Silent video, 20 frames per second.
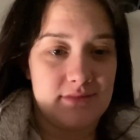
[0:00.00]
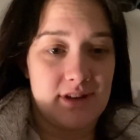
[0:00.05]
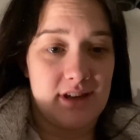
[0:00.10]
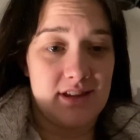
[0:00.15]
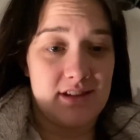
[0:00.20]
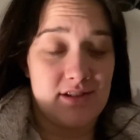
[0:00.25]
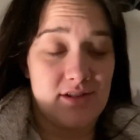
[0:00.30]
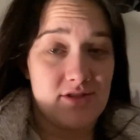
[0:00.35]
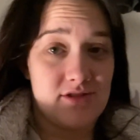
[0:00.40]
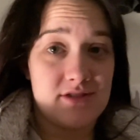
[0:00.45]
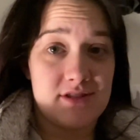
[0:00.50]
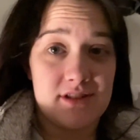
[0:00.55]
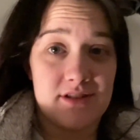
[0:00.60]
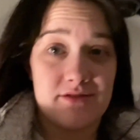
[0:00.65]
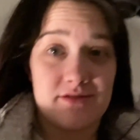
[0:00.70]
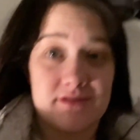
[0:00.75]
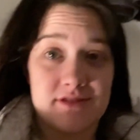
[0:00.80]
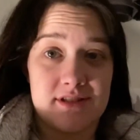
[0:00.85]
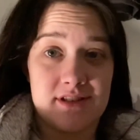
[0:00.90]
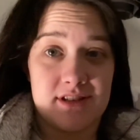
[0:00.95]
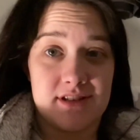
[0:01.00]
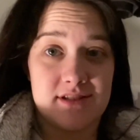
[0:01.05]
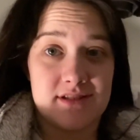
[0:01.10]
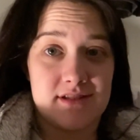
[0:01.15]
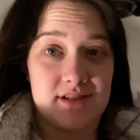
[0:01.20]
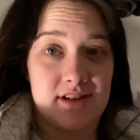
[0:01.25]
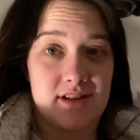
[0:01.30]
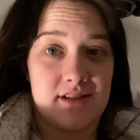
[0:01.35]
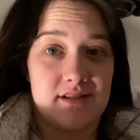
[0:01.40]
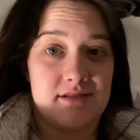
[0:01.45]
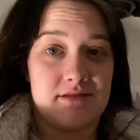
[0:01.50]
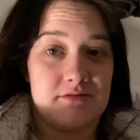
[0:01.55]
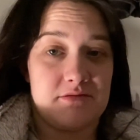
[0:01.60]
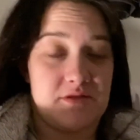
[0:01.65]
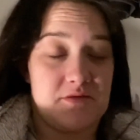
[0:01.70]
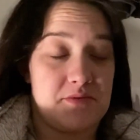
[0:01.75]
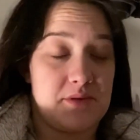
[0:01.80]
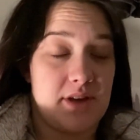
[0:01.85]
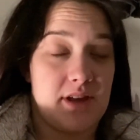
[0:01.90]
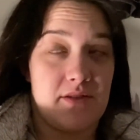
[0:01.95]
the only difference is that
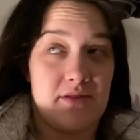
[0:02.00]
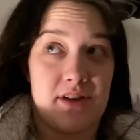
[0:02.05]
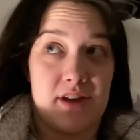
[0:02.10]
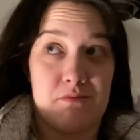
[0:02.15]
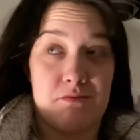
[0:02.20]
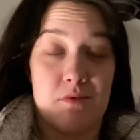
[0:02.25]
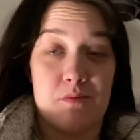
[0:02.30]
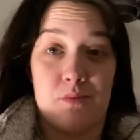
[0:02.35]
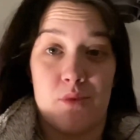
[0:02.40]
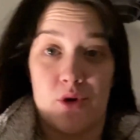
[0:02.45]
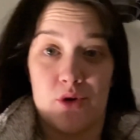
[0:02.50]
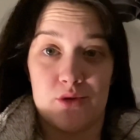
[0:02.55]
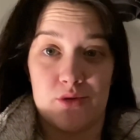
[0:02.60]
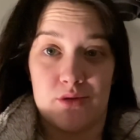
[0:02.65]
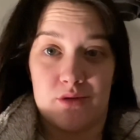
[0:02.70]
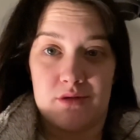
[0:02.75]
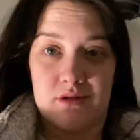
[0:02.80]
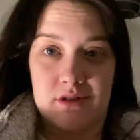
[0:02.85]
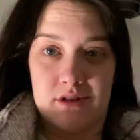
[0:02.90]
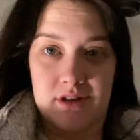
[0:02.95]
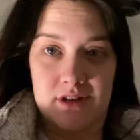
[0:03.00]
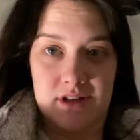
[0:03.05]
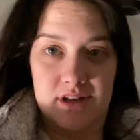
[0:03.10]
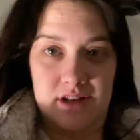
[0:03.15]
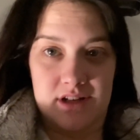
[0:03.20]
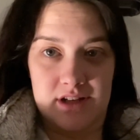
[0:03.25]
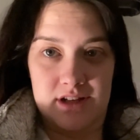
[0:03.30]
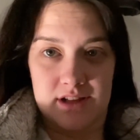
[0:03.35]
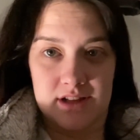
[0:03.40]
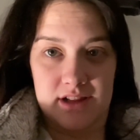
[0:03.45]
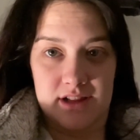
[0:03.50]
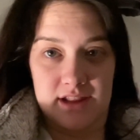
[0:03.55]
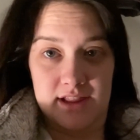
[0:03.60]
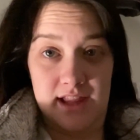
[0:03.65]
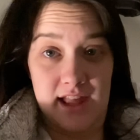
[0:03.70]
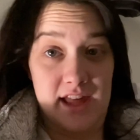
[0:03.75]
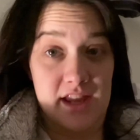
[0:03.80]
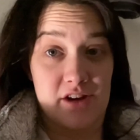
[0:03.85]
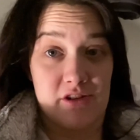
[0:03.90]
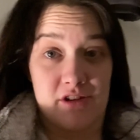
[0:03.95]
we've been giving him a bottle
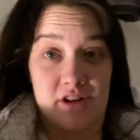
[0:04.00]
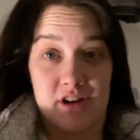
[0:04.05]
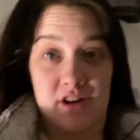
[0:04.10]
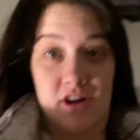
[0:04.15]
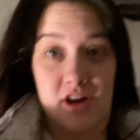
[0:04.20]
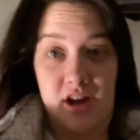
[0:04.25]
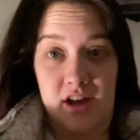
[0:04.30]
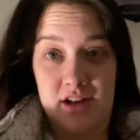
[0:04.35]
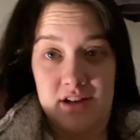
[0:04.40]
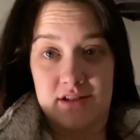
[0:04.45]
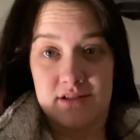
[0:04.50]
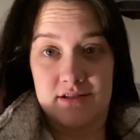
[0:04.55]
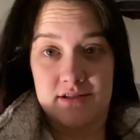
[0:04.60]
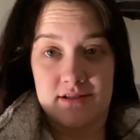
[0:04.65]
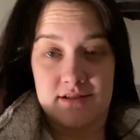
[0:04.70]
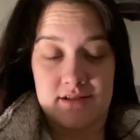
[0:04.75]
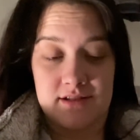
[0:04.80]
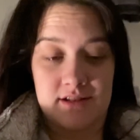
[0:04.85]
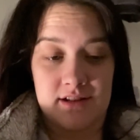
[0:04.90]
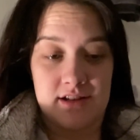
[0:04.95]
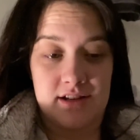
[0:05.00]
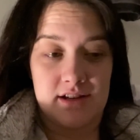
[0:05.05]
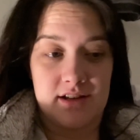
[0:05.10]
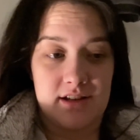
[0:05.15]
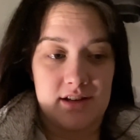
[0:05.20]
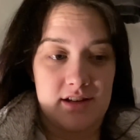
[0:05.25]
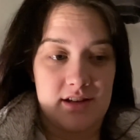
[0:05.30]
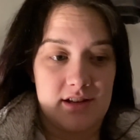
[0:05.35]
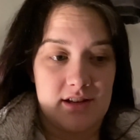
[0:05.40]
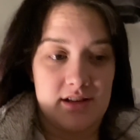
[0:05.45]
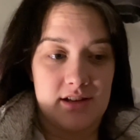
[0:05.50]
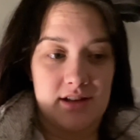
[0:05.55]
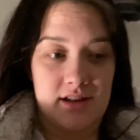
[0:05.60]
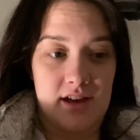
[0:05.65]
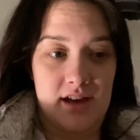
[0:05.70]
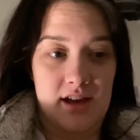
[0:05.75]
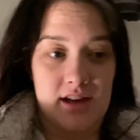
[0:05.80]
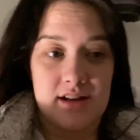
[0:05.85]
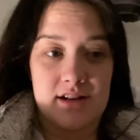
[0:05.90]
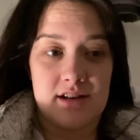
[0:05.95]
later at night.
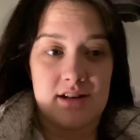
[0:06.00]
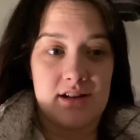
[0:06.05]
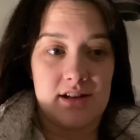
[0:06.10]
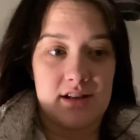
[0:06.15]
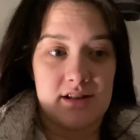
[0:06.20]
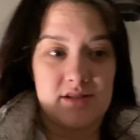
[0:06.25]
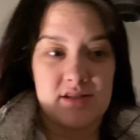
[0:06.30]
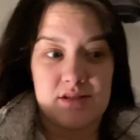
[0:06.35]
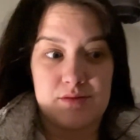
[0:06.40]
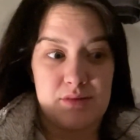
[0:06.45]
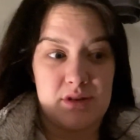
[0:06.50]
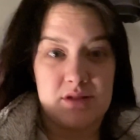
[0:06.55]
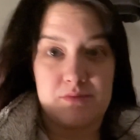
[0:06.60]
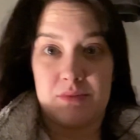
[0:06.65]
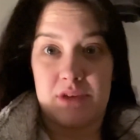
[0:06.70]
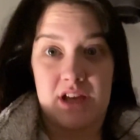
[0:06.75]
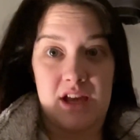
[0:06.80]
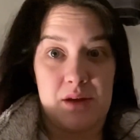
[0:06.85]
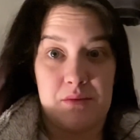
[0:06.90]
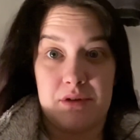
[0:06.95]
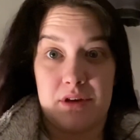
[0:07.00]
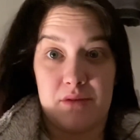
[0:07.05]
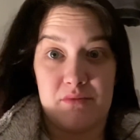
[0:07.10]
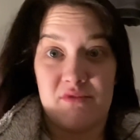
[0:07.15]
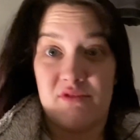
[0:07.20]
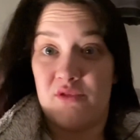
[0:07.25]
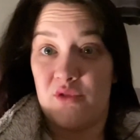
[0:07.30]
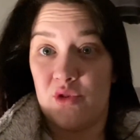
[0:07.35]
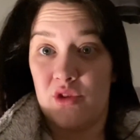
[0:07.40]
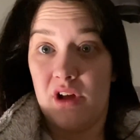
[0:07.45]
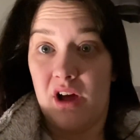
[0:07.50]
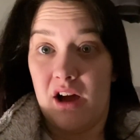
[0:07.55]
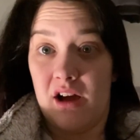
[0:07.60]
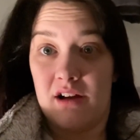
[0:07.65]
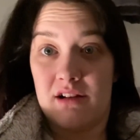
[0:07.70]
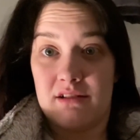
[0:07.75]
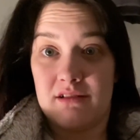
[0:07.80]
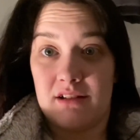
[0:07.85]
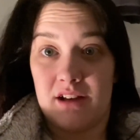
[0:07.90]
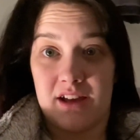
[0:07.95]
And it just must be keeping him
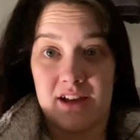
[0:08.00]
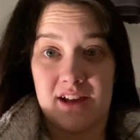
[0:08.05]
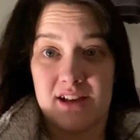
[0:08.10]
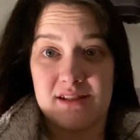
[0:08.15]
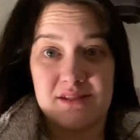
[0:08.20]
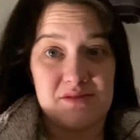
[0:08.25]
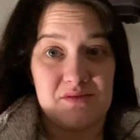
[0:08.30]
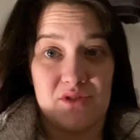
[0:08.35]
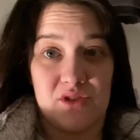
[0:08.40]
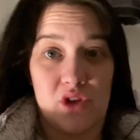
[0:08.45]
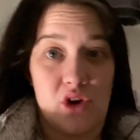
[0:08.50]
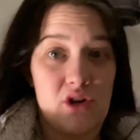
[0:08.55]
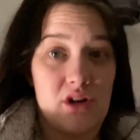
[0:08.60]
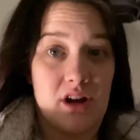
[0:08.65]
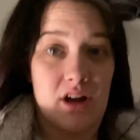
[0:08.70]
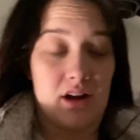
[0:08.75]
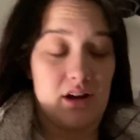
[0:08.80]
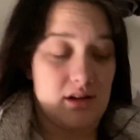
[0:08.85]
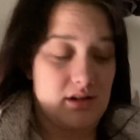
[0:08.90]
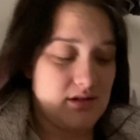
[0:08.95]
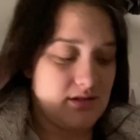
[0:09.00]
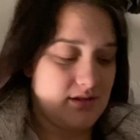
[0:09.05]
fuller, I guess, for longer.